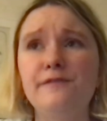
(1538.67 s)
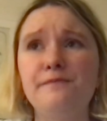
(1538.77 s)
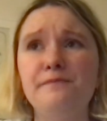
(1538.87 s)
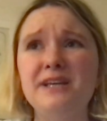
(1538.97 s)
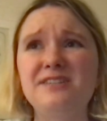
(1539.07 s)

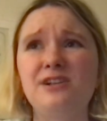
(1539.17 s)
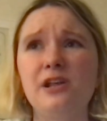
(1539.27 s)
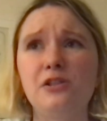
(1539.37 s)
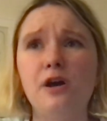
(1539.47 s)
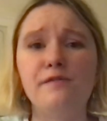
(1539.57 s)
basically
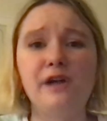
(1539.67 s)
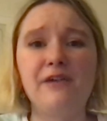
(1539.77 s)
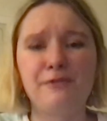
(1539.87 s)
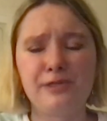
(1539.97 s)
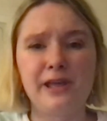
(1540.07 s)
Love
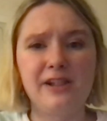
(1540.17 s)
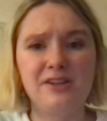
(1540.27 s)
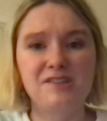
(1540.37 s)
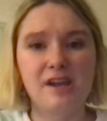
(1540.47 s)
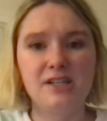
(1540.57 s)
Live with Liella
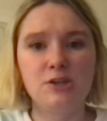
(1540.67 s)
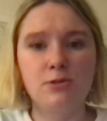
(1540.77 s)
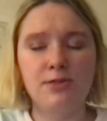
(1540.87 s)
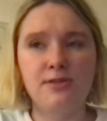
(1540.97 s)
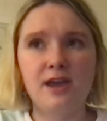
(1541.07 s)
is gonna do
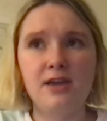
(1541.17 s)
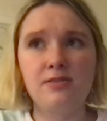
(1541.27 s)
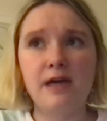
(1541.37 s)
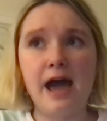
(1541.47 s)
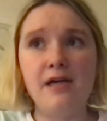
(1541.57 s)
the
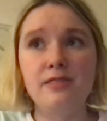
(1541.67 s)
thing that